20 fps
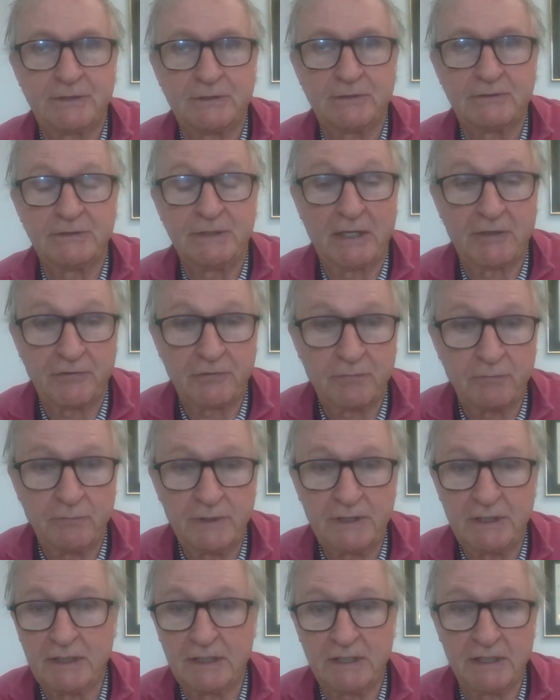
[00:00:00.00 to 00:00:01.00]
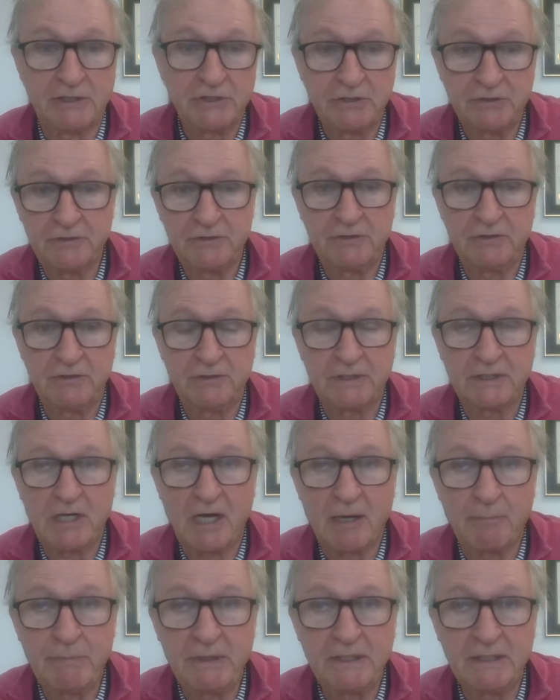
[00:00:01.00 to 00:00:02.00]
yes, we can issue you a
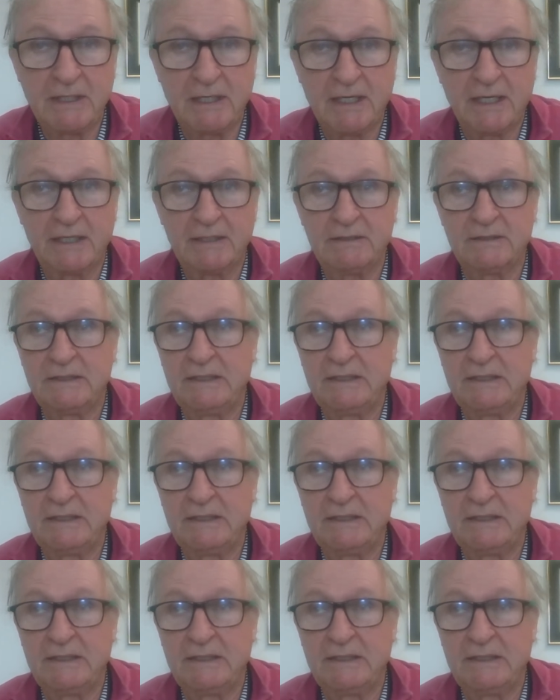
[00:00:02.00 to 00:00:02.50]
copycat.